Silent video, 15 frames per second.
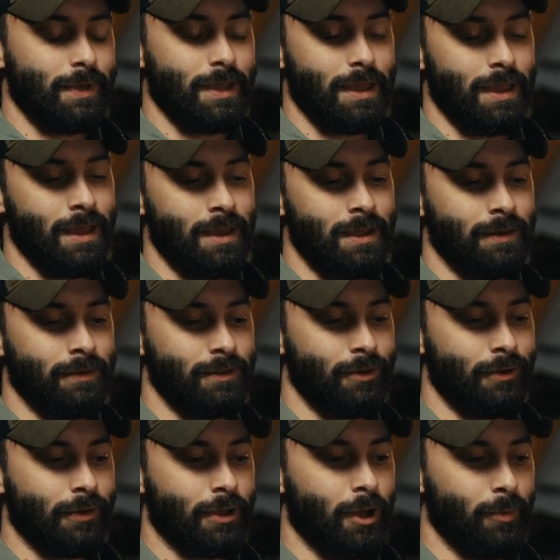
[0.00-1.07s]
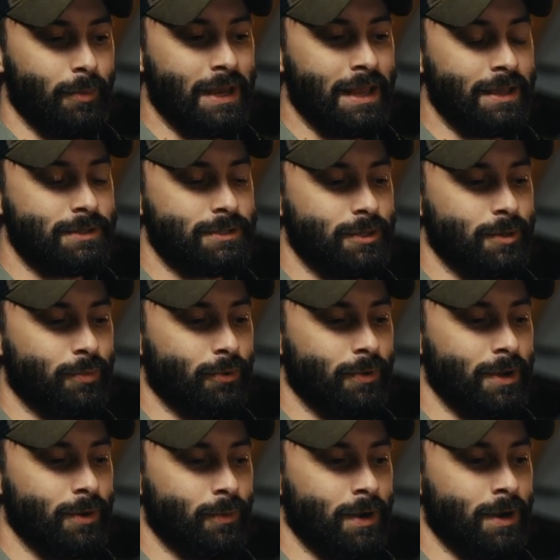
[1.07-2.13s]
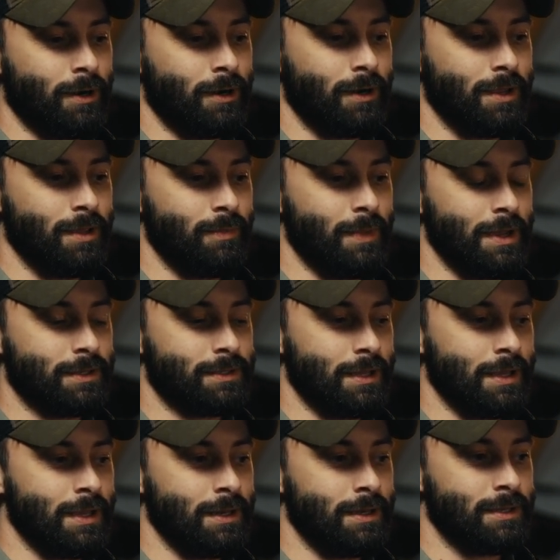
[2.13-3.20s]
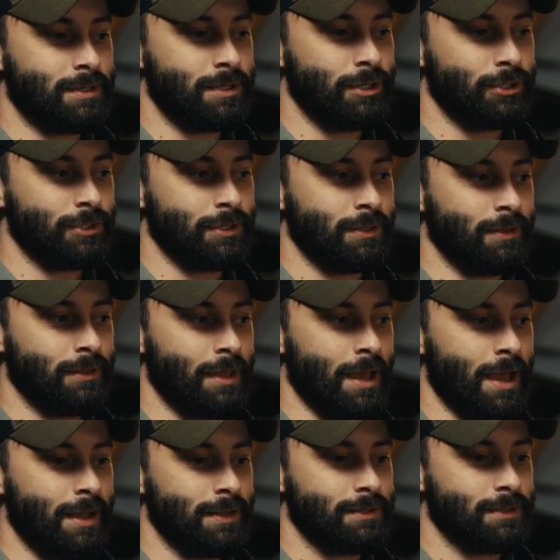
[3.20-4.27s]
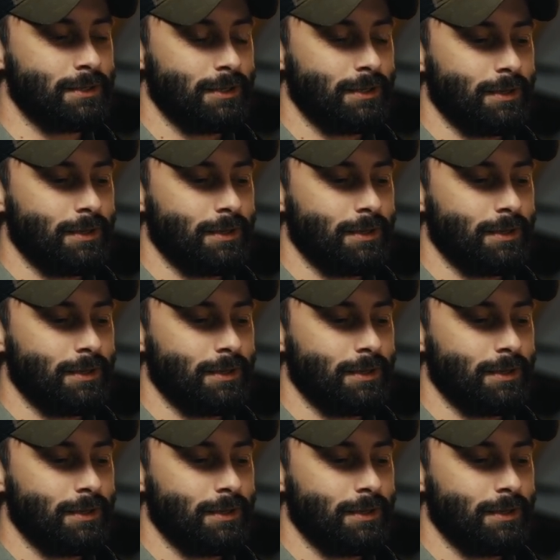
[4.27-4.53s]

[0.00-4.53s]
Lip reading: And it culminates to a point where he makes a decision that